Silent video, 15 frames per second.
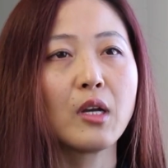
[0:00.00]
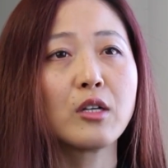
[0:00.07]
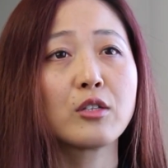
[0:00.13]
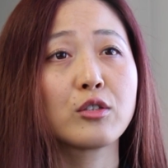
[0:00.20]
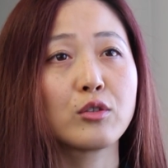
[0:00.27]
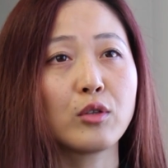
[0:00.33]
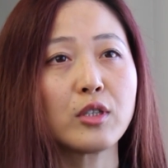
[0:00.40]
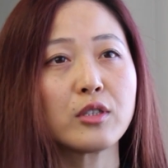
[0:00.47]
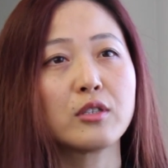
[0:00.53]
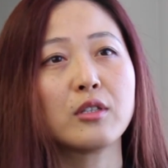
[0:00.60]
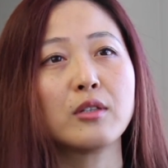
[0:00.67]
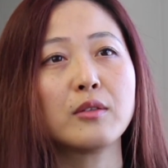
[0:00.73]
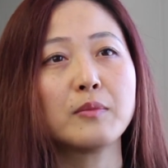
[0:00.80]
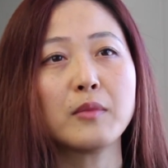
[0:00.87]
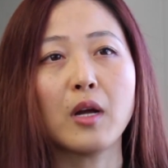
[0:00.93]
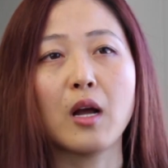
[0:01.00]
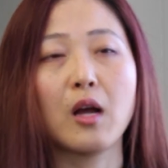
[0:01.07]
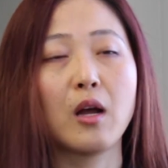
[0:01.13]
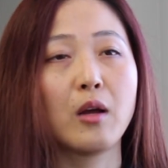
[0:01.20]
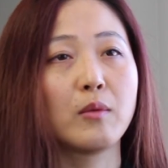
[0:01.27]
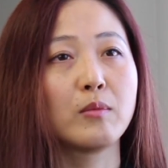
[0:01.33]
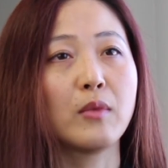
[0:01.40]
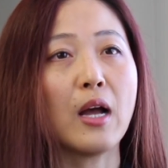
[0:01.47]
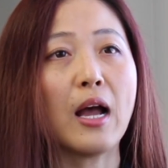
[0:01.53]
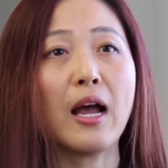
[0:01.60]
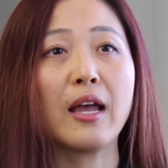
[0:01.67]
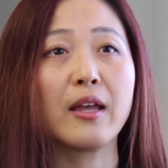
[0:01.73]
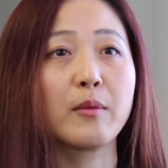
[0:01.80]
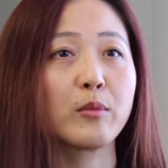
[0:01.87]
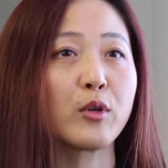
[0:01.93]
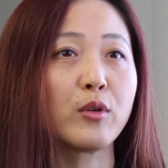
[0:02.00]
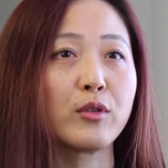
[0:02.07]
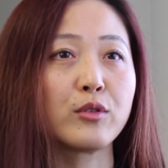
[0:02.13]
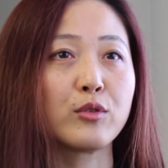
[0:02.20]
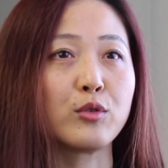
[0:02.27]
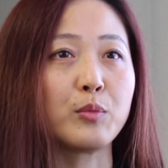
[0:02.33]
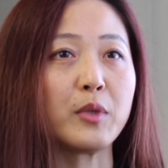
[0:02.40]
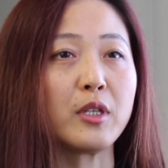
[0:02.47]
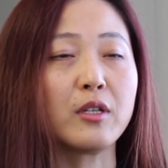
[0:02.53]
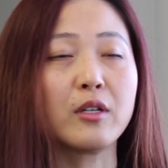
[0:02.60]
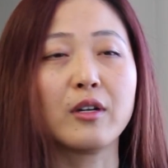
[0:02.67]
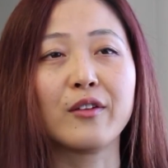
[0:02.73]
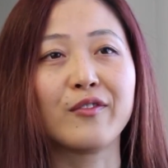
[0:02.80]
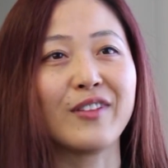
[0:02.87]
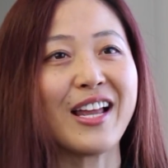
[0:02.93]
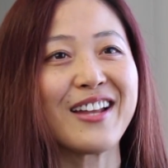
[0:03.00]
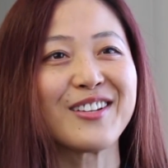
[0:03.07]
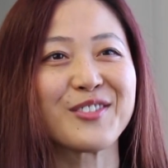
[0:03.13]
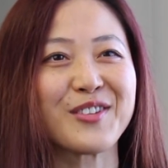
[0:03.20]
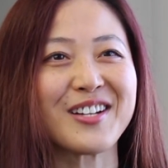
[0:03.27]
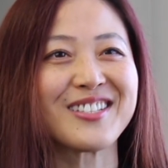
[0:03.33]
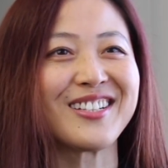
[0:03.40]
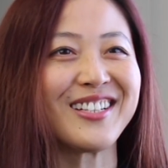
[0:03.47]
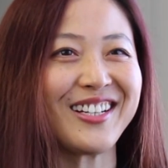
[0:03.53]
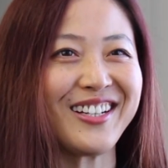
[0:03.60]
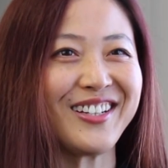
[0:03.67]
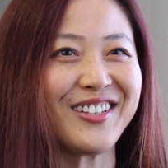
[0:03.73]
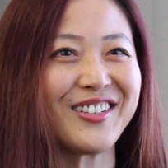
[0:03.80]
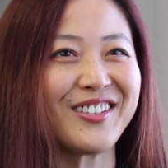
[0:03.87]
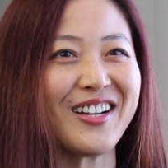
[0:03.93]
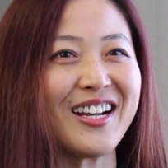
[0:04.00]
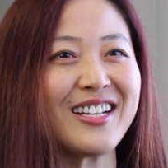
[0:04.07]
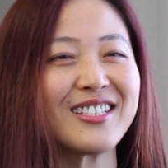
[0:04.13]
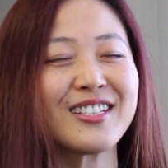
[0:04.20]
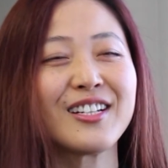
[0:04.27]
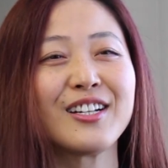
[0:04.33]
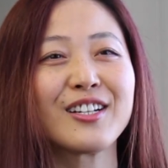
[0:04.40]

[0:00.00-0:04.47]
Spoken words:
Short term, I am going to be a flight instructor here, right?